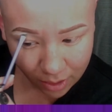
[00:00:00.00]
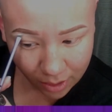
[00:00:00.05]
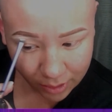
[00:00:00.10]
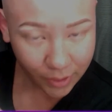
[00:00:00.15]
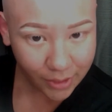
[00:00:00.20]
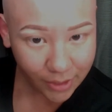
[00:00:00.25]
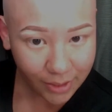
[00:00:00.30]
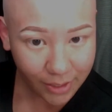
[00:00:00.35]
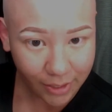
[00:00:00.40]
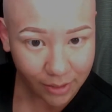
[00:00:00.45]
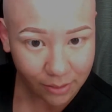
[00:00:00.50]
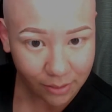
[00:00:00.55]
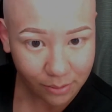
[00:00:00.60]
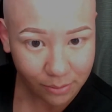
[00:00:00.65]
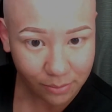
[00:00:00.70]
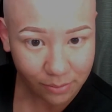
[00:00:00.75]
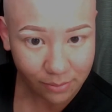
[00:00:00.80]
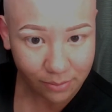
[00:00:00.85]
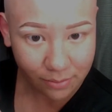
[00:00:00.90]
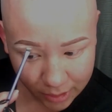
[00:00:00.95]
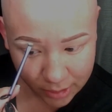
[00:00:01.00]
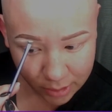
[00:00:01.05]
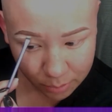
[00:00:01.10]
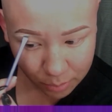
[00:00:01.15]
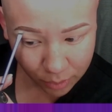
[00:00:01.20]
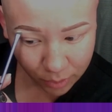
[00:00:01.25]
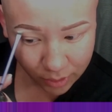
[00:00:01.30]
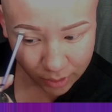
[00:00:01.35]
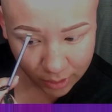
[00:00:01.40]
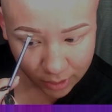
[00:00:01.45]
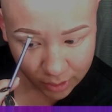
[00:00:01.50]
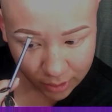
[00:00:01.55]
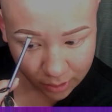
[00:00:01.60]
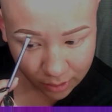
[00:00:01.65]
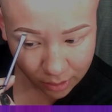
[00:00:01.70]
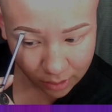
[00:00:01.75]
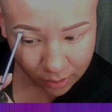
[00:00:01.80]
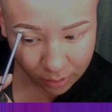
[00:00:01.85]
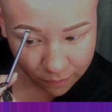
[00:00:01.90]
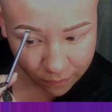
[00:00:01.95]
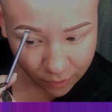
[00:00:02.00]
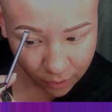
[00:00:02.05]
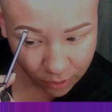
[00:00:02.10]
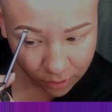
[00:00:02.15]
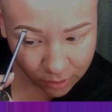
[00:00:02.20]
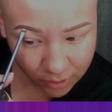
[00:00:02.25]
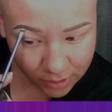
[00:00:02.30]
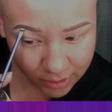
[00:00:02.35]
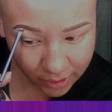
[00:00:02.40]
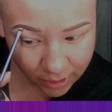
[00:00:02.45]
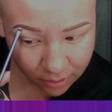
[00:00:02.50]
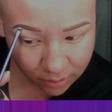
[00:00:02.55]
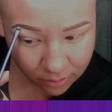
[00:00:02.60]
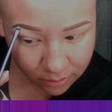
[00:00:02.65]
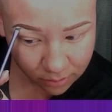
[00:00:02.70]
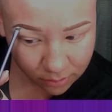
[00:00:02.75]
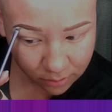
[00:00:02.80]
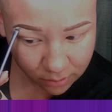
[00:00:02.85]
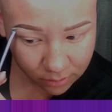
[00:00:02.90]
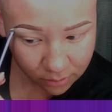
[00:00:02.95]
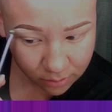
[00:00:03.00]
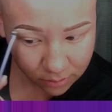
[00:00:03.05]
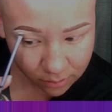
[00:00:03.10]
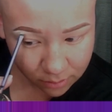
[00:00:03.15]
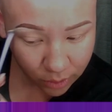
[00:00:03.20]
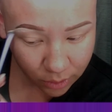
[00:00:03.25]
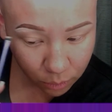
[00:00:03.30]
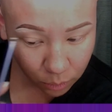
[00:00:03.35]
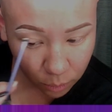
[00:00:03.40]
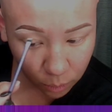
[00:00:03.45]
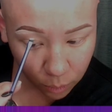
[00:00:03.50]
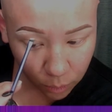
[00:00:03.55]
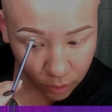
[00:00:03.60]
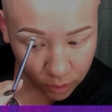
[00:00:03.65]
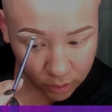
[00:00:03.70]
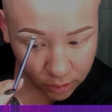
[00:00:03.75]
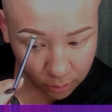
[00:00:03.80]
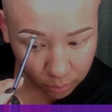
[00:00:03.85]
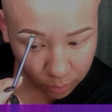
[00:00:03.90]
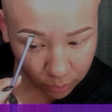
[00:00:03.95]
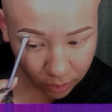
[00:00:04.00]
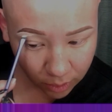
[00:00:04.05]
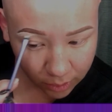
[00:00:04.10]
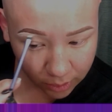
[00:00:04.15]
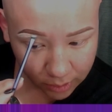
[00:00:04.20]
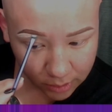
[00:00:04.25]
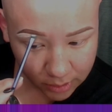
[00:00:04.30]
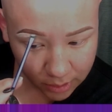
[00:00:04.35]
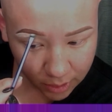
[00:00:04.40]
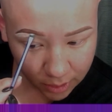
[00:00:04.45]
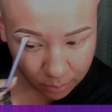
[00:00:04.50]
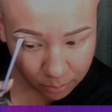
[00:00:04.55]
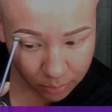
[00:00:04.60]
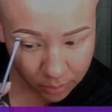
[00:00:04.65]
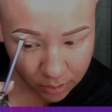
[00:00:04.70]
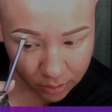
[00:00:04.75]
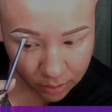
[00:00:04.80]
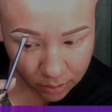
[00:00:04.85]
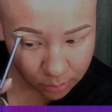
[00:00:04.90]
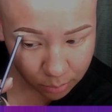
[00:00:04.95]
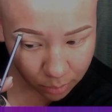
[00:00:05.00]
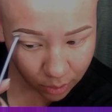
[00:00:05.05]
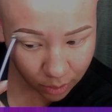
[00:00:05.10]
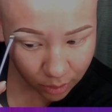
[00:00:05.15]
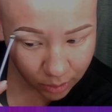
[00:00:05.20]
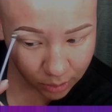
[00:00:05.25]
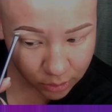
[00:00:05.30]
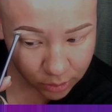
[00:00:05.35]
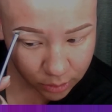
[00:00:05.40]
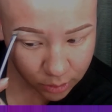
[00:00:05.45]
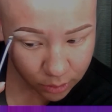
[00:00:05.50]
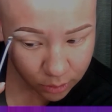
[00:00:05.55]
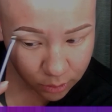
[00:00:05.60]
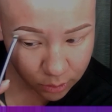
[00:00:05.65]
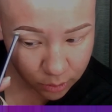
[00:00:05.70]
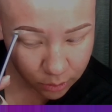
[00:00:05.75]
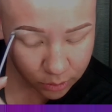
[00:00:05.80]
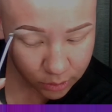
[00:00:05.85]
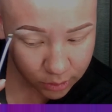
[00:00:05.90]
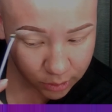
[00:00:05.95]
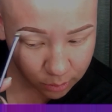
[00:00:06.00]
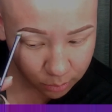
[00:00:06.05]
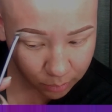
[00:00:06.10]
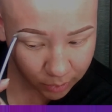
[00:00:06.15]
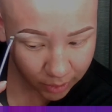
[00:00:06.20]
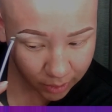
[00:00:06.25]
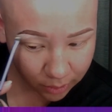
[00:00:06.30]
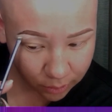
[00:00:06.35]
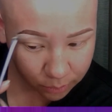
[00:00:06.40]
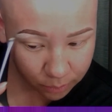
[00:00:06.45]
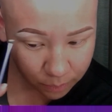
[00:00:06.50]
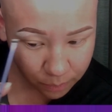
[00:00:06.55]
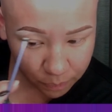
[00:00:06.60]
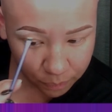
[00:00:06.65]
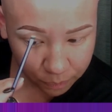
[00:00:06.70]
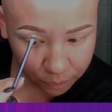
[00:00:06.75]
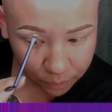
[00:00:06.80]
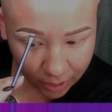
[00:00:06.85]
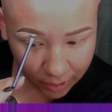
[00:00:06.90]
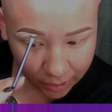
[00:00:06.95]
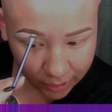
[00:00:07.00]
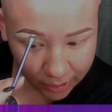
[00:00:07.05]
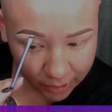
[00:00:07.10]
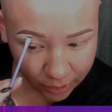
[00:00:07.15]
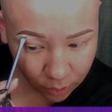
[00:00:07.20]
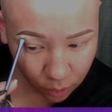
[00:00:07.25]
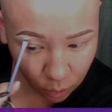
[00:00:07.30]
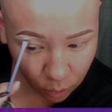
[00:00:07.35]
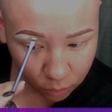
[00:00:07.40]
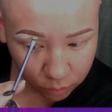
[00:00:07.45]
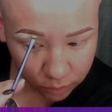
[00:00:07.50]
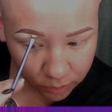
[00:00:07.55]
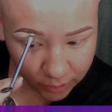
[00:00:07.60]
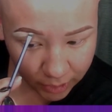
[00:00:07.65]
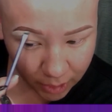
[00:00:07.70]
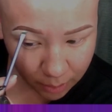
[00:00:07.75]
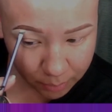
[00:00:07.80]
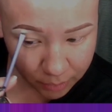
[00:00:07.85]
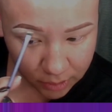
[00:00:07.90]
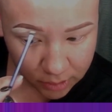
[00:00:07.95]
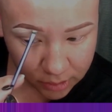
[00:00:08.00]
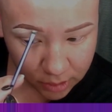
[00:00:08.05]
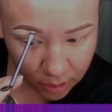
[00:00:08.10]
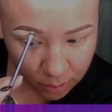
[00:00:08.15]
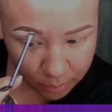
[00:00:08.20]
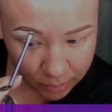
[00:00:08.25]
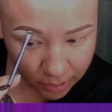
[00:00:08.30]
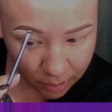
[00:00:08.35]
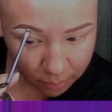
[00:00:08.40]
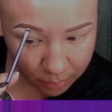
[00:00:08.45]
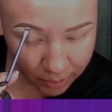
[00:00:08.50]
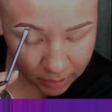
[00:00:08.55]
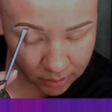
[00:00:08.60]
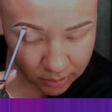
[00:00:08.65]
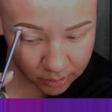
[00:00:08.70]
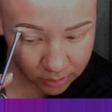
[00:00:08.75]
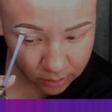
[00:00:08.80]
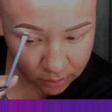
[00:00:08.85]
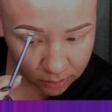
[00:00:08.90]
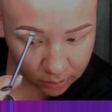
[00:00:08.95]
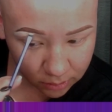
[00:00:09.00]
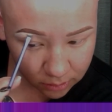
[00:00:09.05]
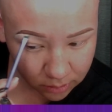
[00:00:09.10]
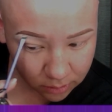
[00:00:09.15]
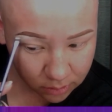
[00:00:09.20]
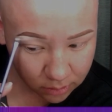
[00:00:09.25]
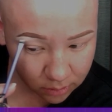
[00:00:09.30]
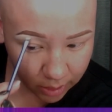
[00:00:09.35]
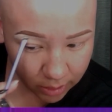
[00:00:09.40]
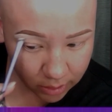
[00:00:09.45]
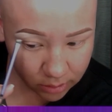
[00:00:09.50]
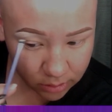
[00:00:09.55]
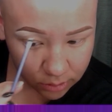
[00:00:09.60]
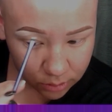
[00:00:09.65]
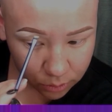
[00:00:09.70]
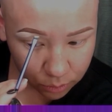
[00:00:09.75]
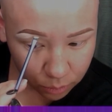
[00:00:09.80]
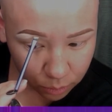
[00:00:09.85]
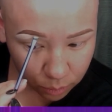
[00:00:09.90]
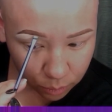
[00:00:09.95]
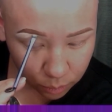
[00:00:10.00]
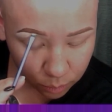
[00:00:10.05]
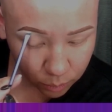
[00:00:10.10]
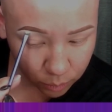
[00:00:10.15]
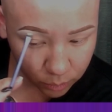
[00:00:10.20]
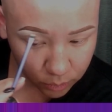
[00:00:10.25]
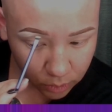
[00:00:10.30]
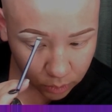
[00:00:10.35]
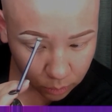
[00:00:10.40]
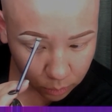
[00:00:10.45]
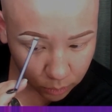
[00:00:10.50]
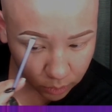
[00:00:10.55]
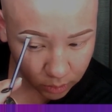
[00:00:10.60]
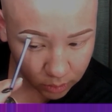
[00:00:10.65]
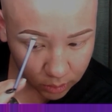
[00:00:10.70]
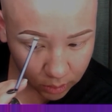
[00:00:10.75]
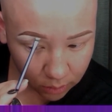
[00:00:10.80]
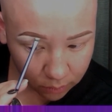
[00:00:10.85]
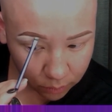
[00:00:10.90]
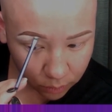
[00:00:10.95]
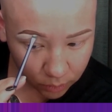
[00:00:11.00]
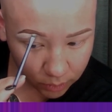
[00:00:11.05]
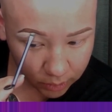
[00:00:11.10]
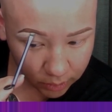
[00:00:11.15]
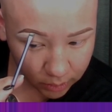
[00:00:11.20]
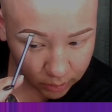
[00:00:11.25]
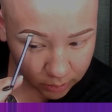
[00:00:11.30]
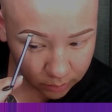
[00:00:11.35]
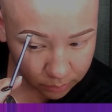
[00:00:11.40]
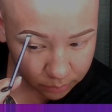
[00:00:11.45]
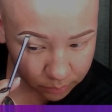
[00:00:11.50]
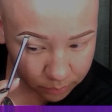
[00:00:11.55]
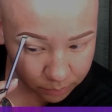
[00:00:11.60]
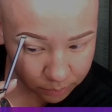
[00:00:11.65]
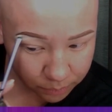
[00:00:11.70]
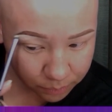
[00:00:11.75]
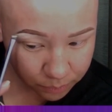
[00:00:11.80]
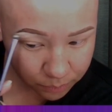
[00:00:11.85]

Just right there. I like to put it a bit farther down so I can work the product up, place the product too close to the brow. I can overlap on top of that pencil and ruin the work that I've already done.